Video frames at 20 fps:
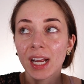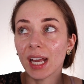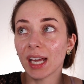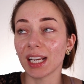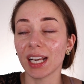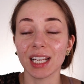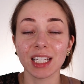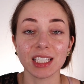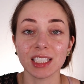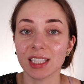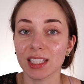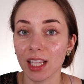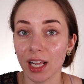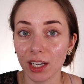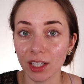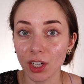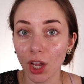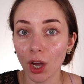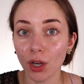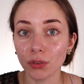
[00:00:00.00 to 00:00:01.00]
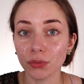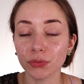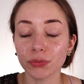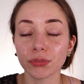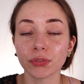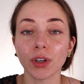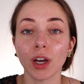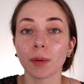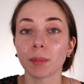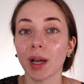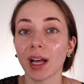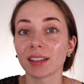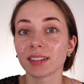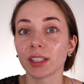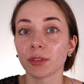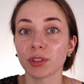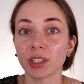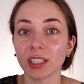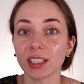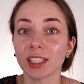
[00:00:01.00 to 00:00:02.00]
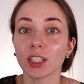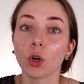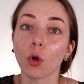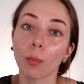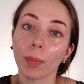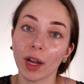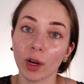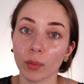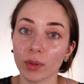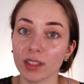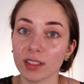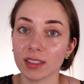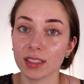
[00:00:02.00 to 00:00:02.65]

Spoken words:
and then it's not enough, I'll definitely go back with the